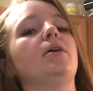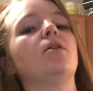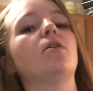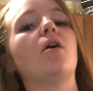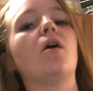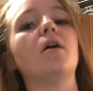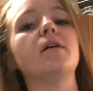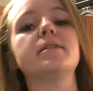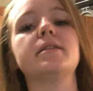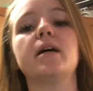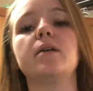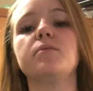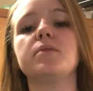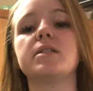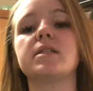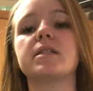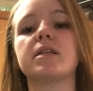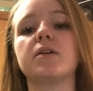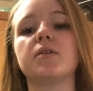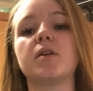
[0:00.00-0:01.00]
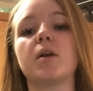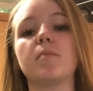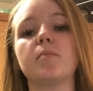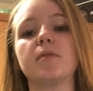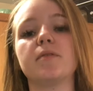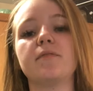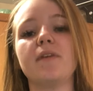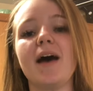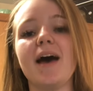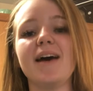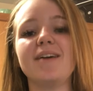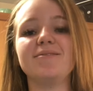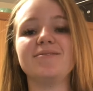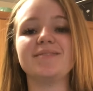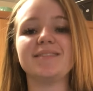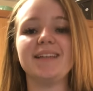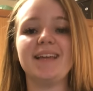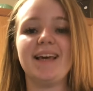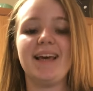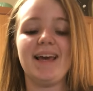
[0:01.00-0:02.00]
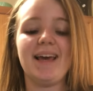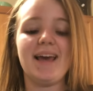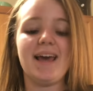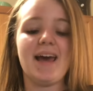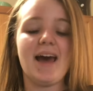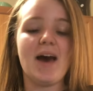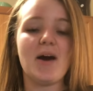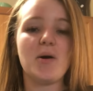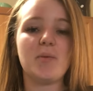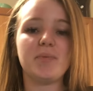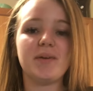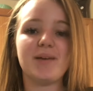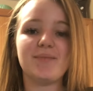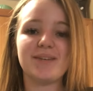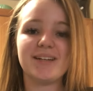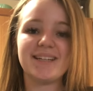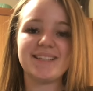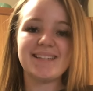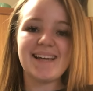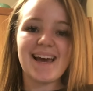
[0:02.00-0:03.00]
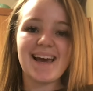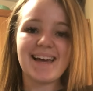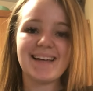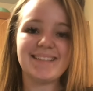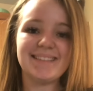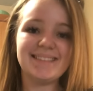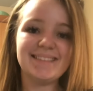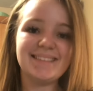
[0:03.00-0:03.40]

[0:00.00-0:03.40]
are all done with skill number 5. I hope you have a good day.